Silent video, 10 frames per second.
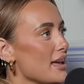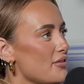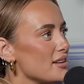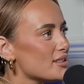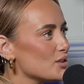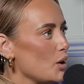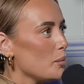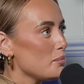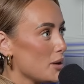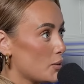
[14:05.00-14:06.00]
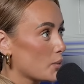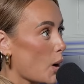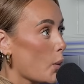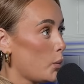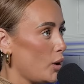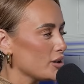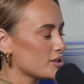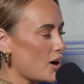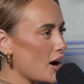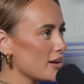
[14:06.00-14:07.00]
If it's not milk, what
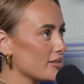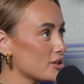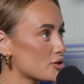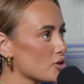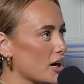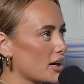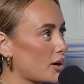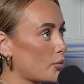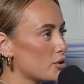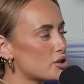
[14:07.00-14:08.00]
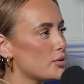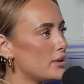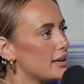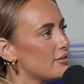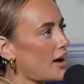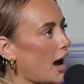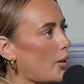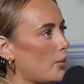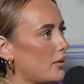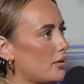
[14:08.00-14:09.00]
Irish drink would you leave out?